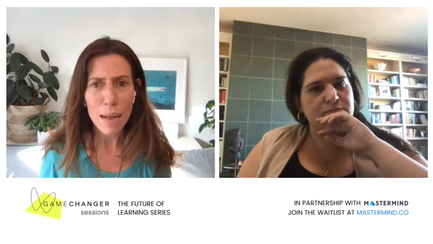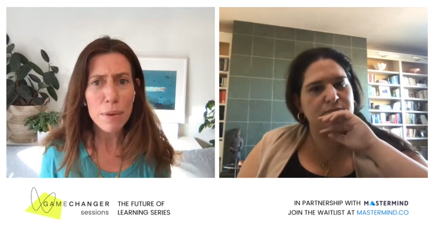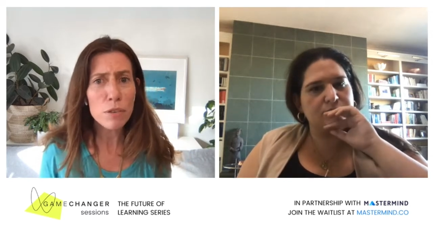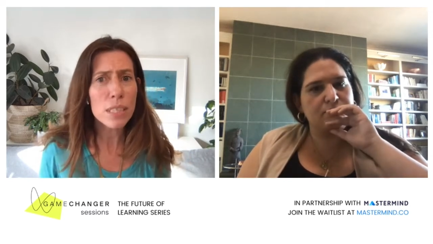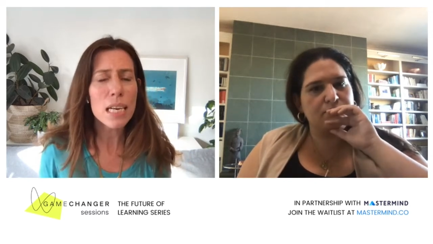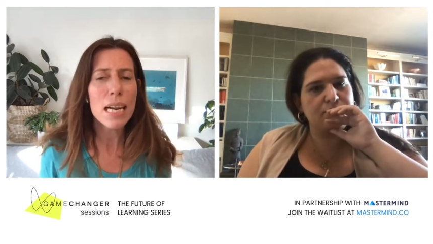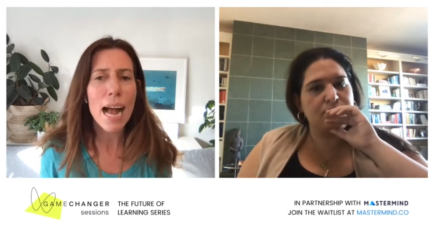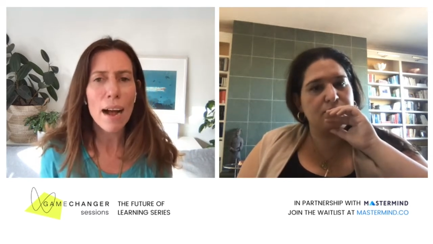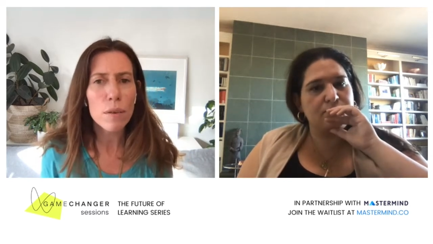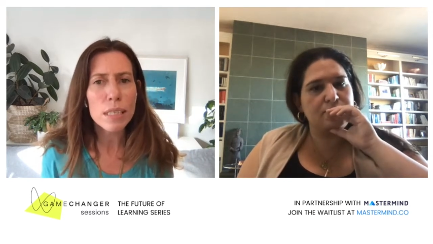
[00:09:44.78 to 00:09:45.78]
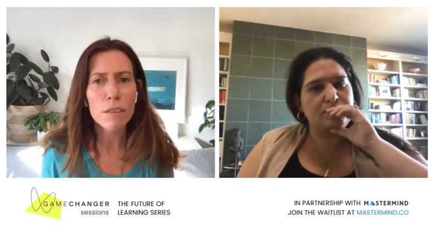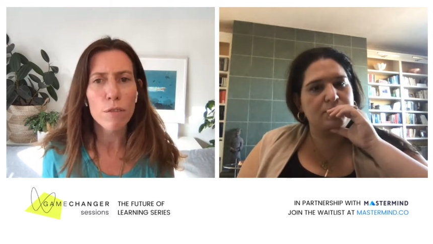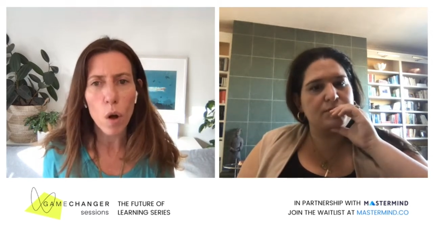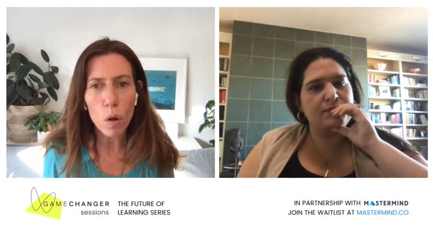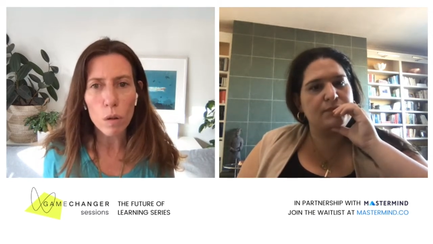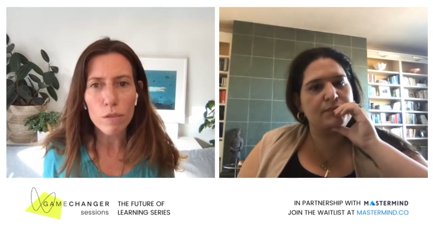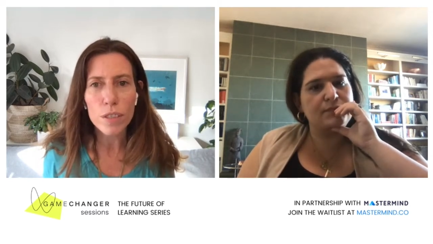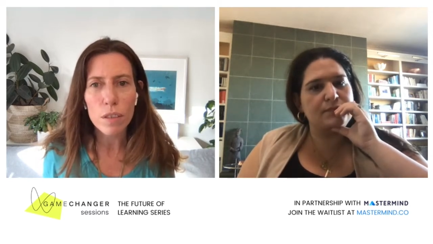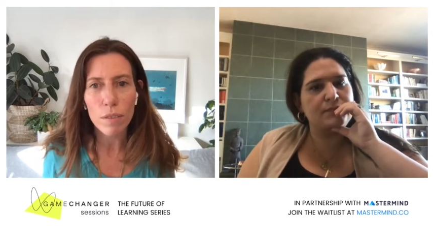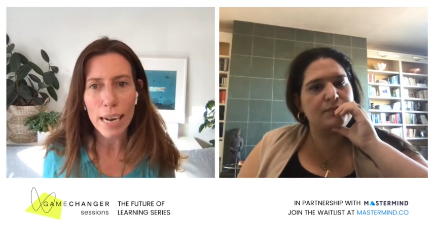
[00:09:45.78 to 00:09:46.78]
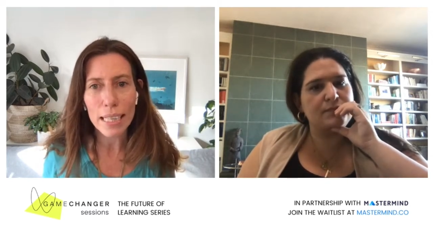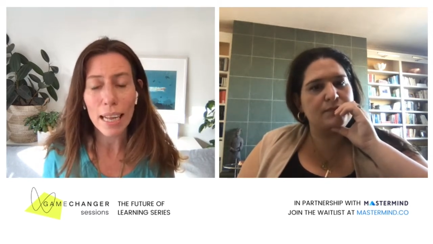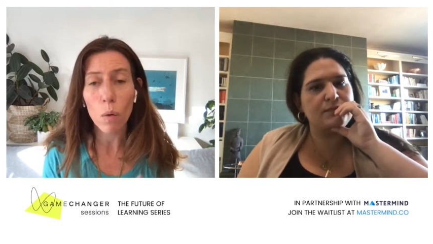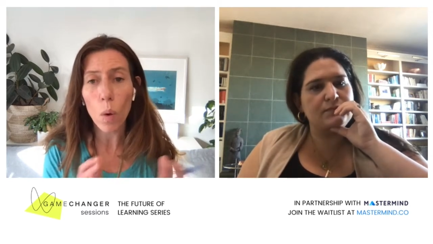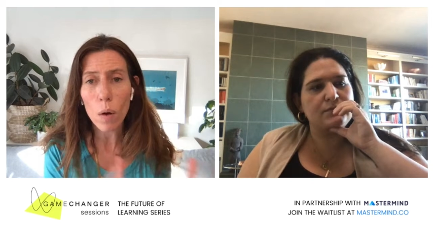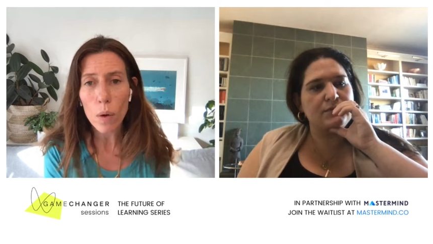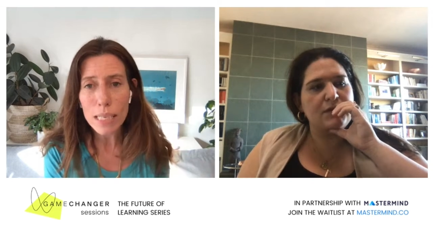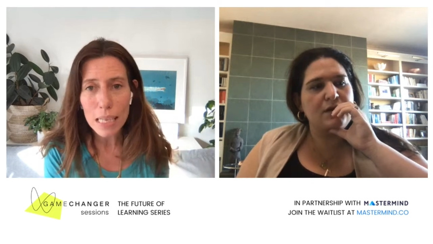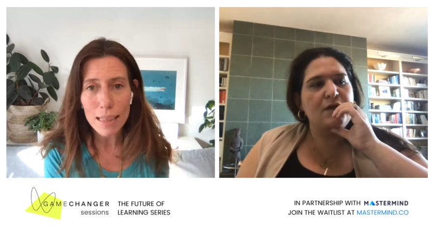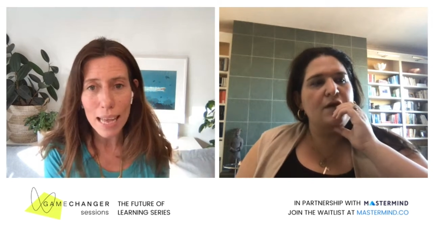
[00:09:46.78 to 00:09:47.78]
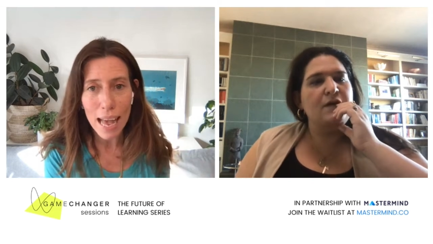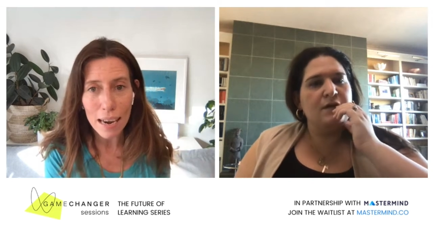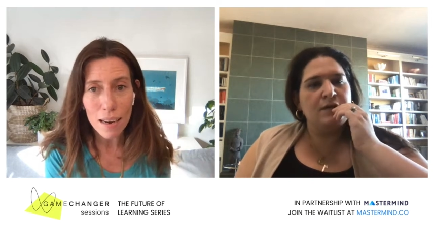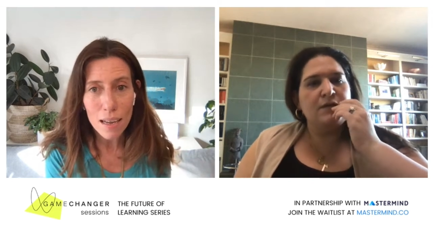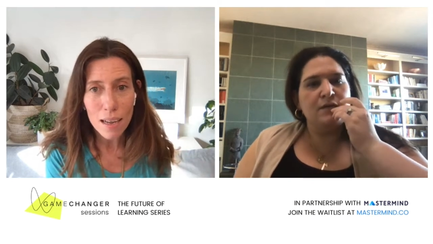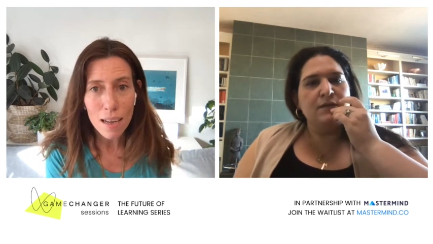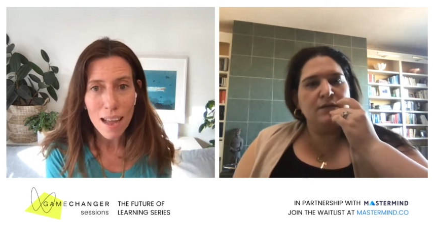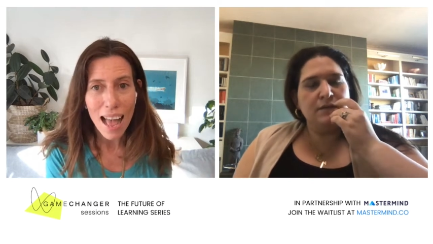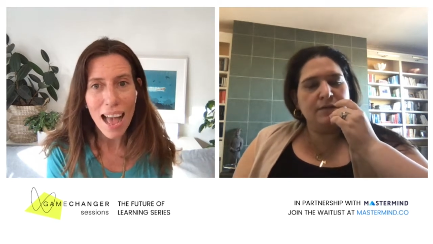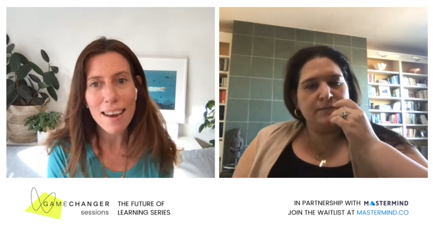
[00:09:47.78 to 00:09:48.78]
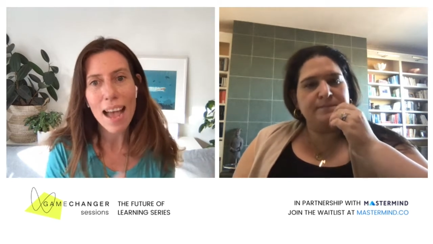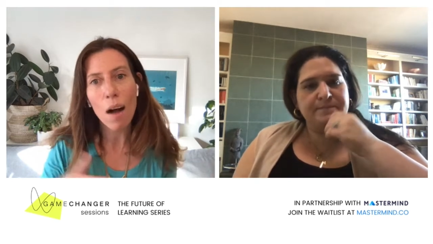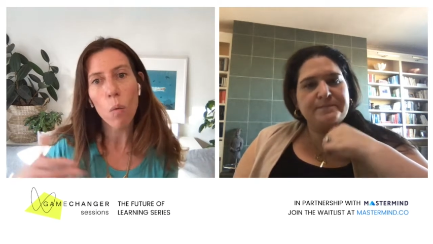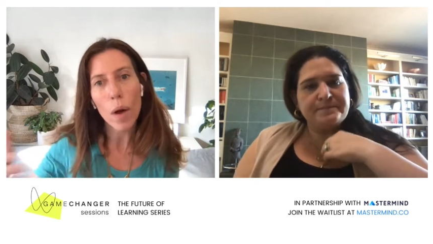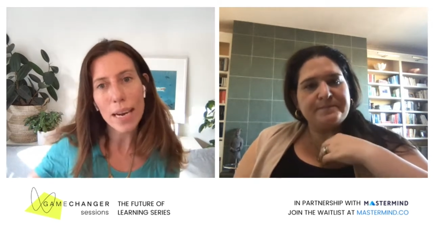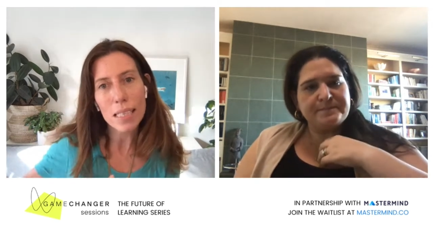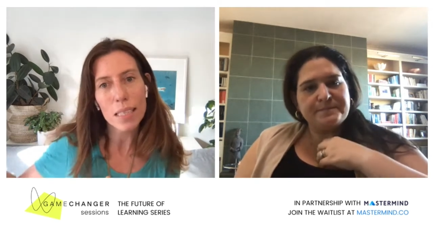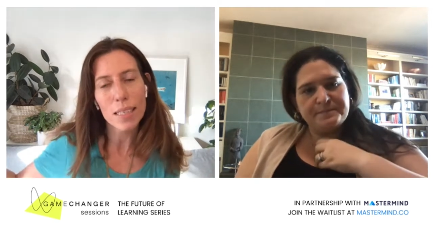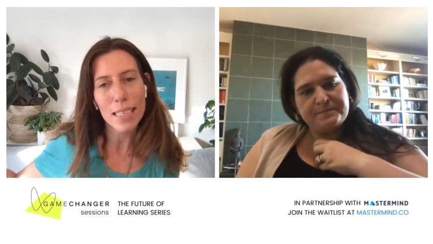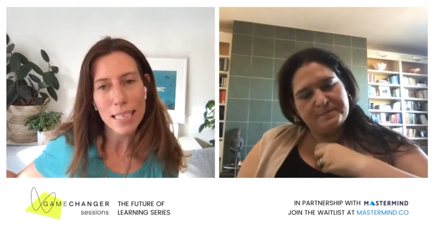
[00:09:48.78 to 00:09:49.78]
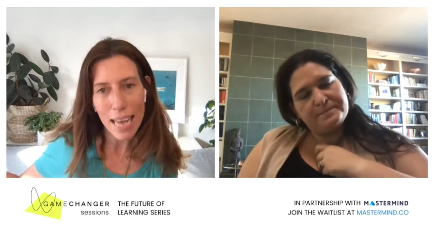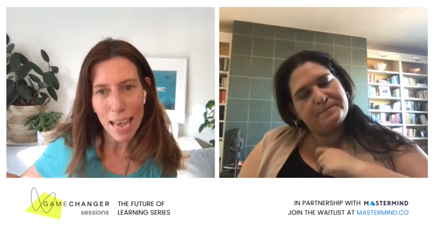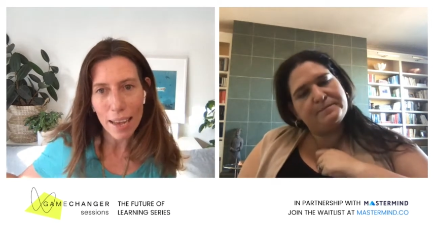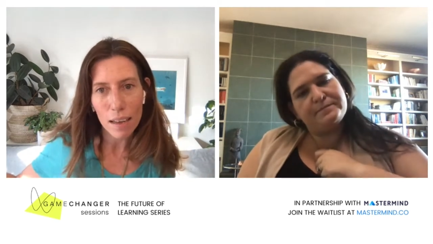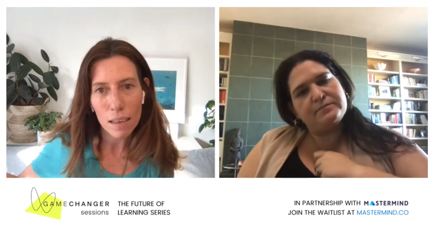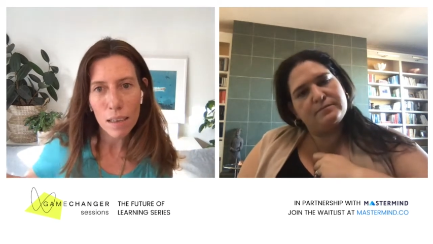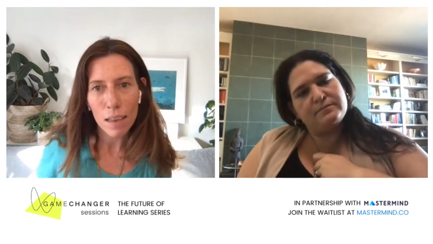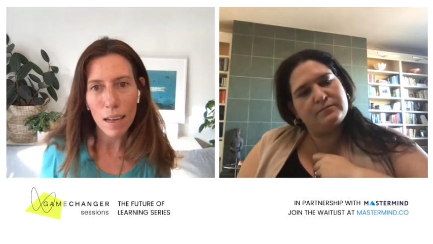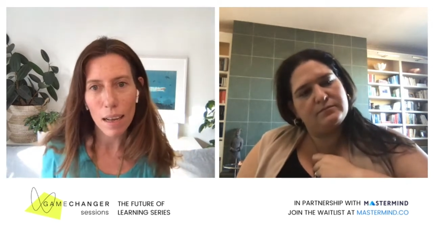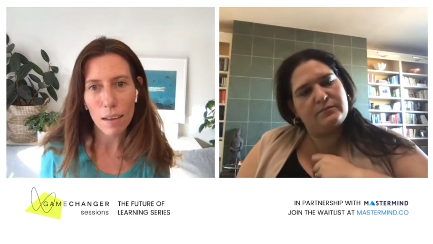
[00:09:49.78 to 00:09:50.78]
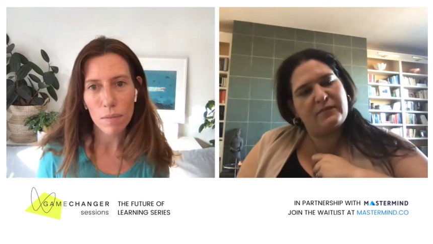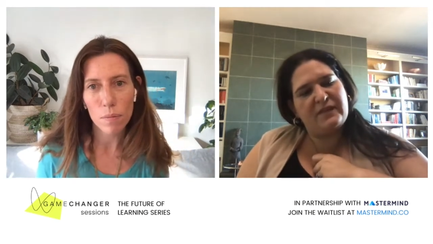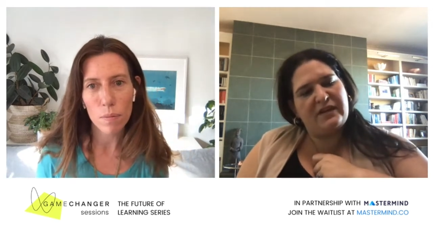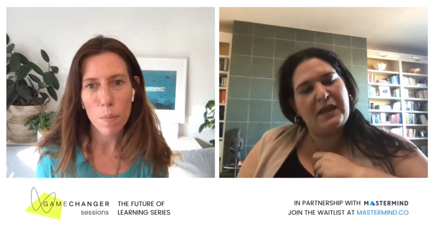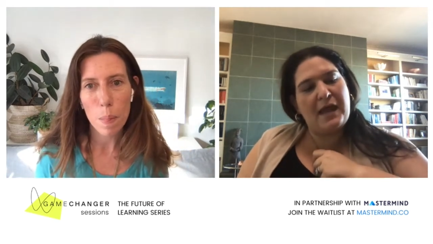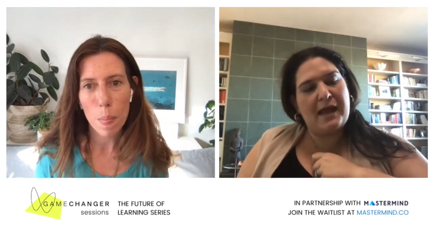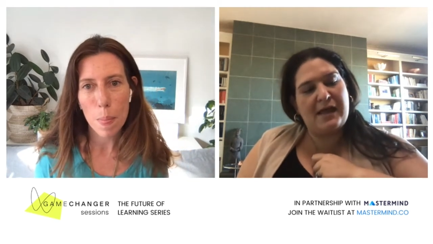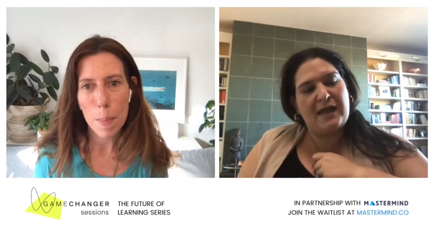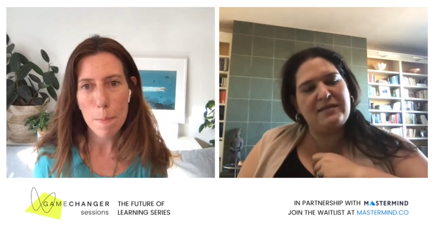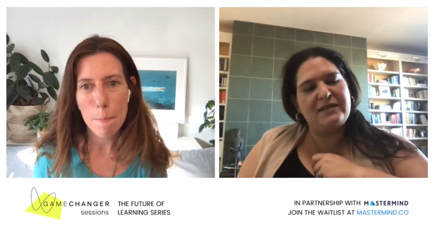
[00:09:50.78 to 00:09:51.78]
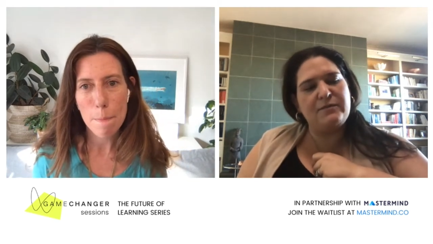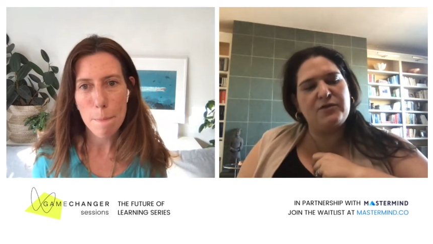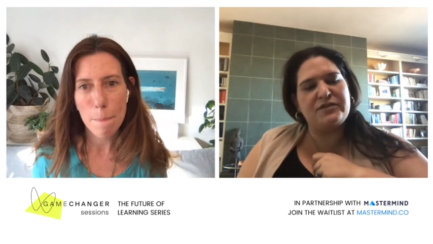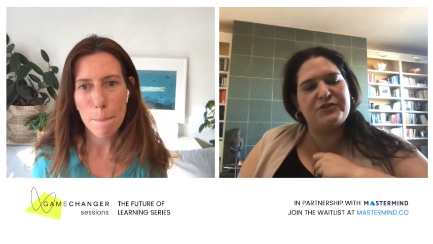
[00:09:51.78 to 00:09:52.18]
Speaker 1: I'm interested in how it's evolved, right? Like what was it then? And now what is it today?
Speaker 2: Yeah, I think the most